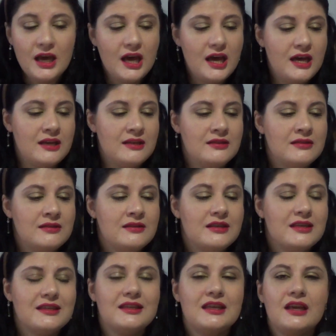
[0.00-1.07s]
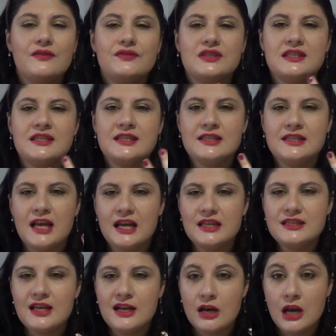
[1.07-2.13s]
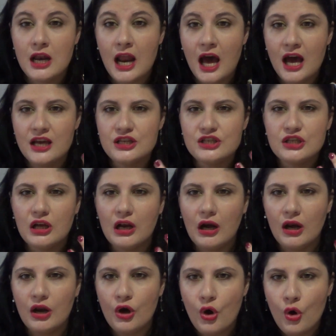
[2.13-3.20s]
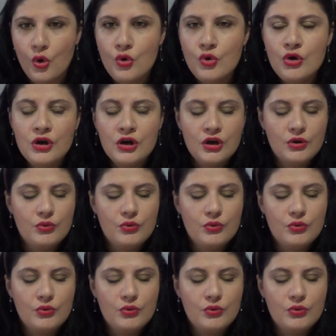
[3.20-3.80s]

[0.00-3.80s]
and it gives such a nice glow